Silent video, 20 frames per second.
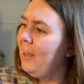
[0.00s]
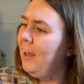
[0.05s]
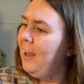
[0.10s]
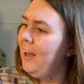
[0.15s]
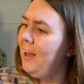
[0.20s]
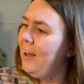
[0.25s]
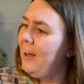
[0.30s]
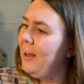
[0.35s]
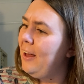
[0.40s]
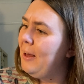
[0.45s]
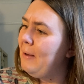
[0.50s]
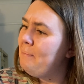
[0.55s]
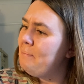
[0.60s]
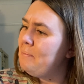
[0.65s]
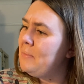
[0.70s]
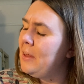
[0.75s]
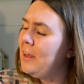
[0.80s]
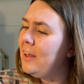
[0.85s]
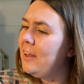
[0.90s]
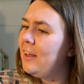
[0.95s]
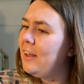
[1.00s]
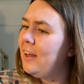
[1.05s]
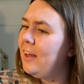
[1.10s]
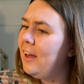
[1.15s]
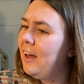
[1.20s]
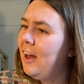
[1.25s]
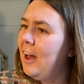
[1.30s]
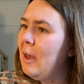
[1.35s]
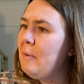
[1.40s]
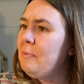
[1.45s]

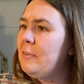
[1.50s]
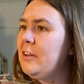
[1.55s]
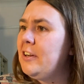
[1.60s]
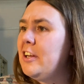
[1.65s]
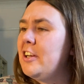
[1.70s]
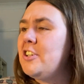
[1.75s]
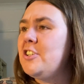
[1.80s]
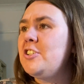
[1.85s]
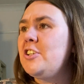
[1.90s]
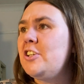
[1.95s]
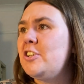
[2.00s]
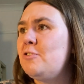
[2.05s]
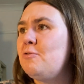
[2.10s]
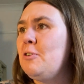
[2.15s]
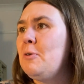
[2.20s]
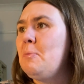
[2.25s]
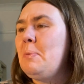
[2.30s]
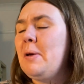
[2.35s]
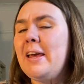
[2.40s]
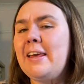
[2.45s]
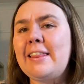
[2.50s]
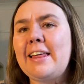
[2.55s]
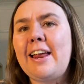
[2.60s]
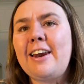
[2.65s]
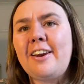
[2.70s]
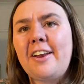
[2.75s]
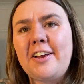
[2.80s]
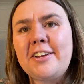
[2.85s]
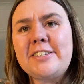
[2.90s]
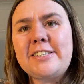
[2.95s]
I'm going to just repeat that
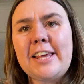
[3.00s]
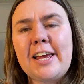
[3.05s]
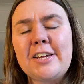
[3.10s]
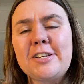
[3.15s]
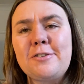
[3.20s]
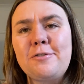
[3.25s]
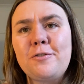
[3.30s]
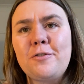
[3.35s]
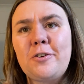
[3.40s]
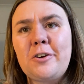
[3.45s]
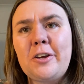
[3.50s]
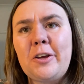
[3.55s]
last section for